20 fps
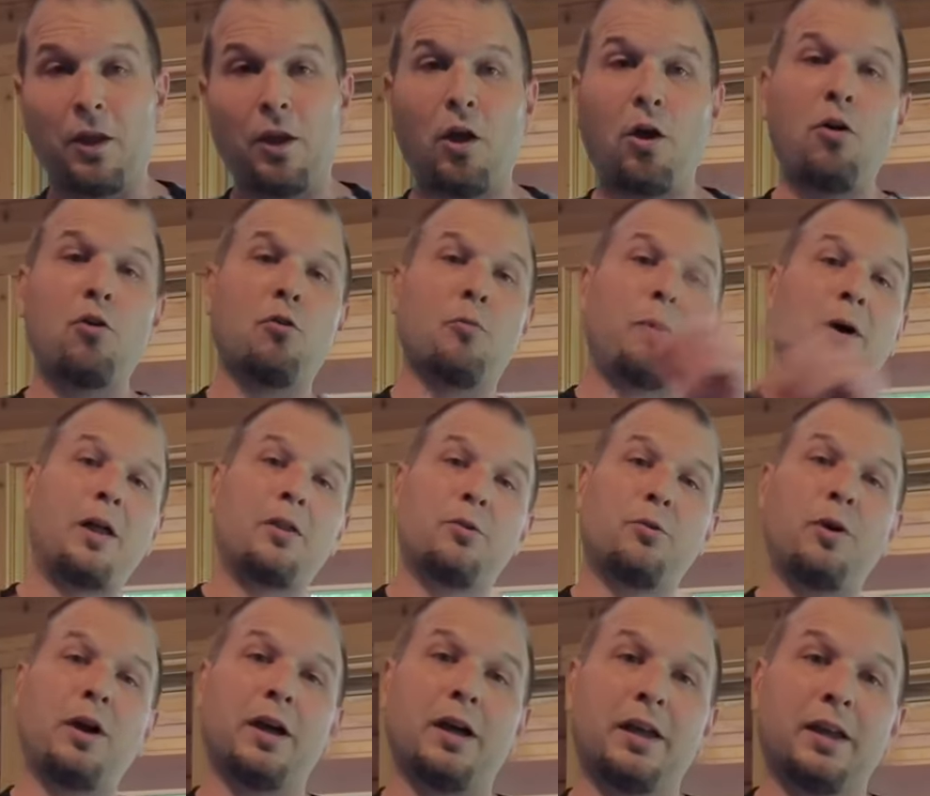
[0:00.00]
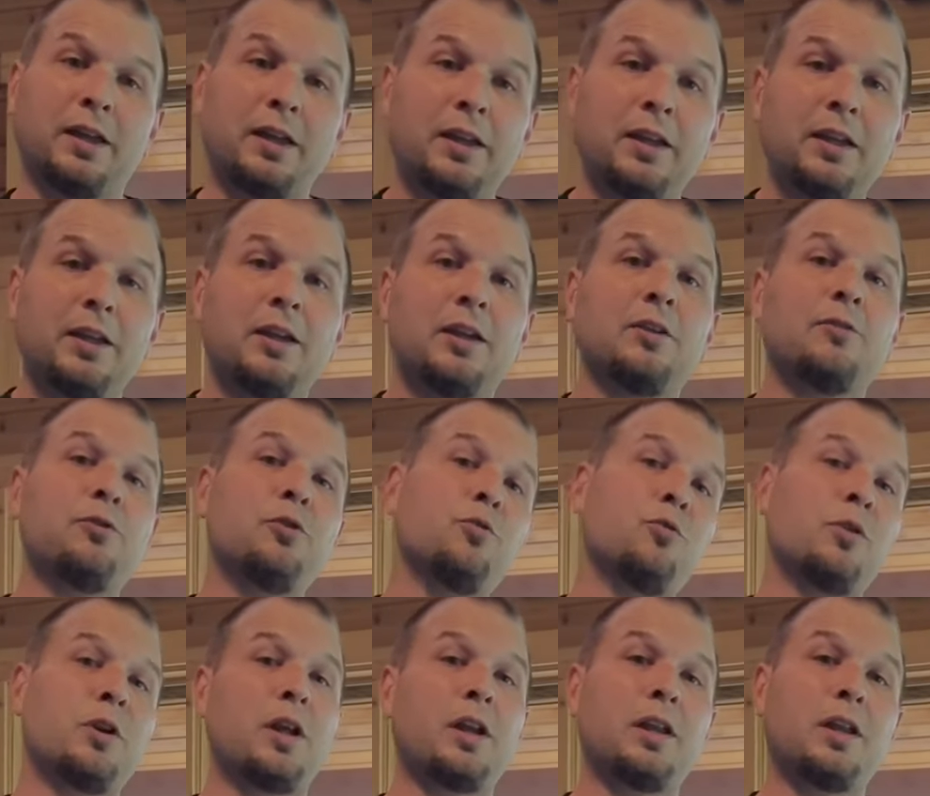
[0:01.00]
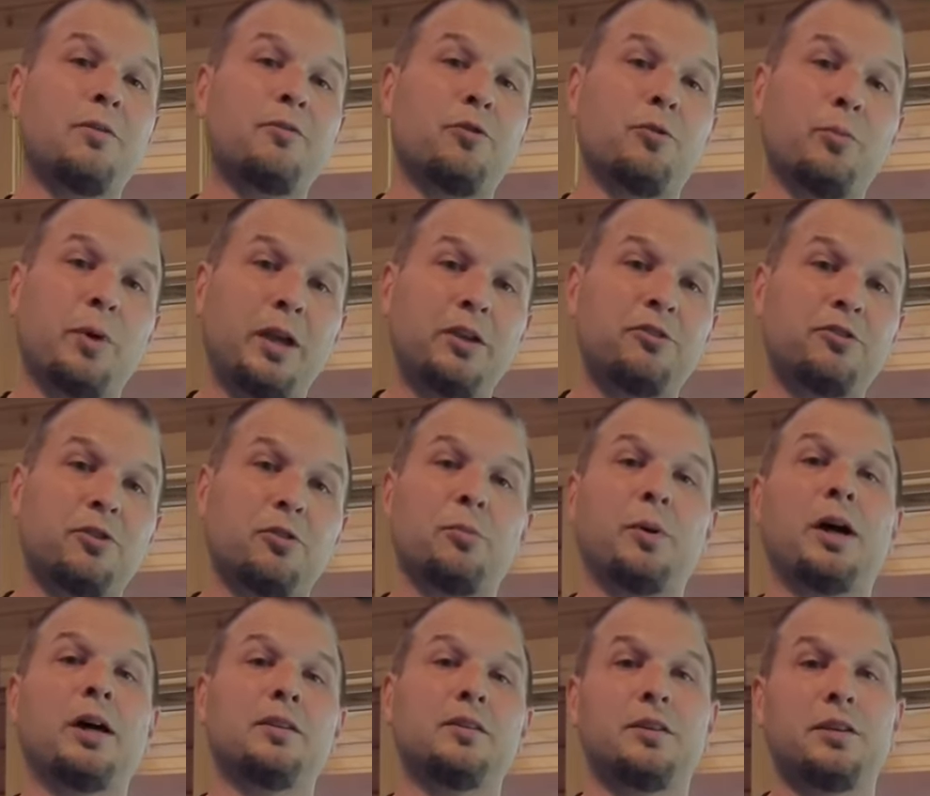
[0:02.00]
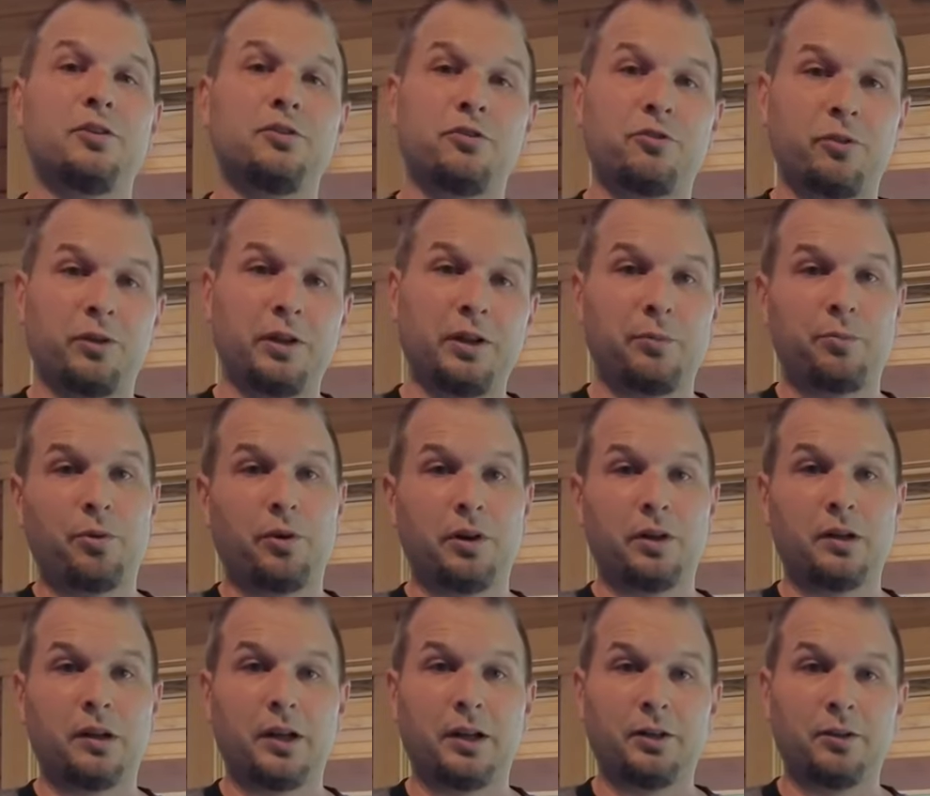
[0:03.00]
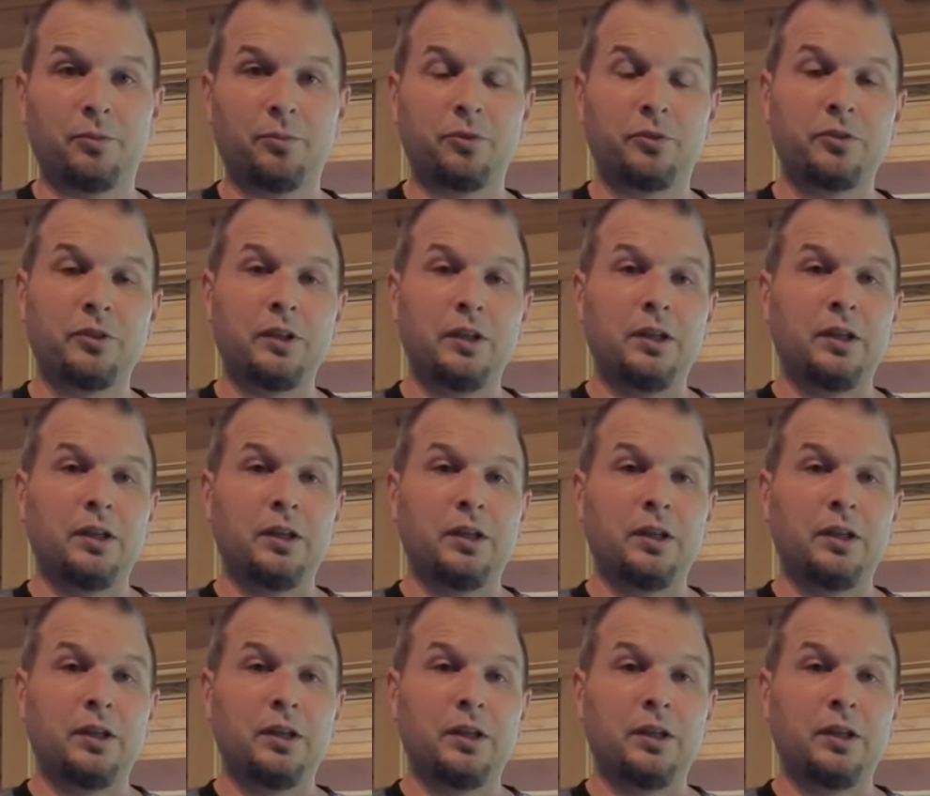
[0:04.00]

Oh, by the way, if you want any information about these 3D printed items,